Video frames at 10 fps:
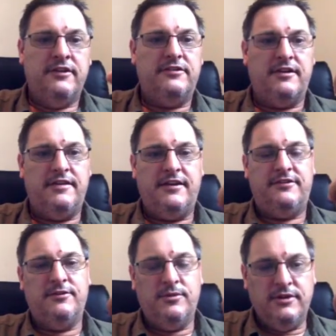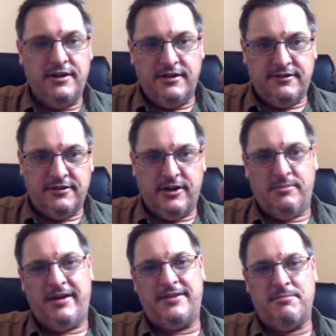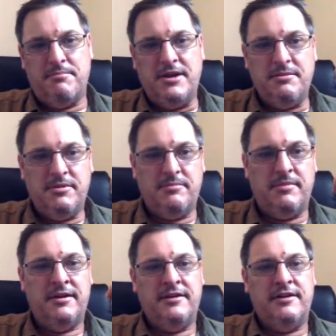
So that's all you need to know about the minimum